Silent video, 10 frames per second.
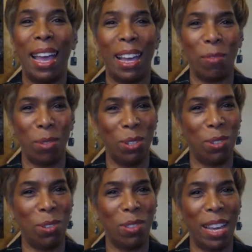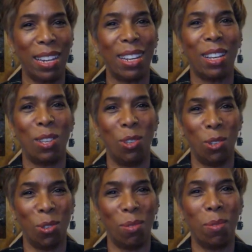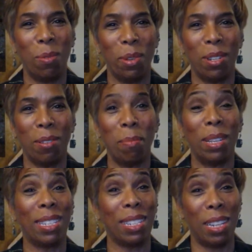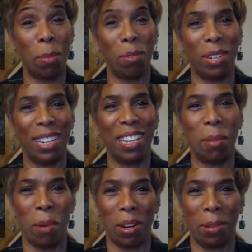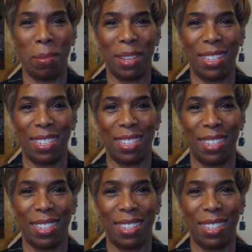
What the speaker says: and when you do that, you will be a celebrity in the marketplace.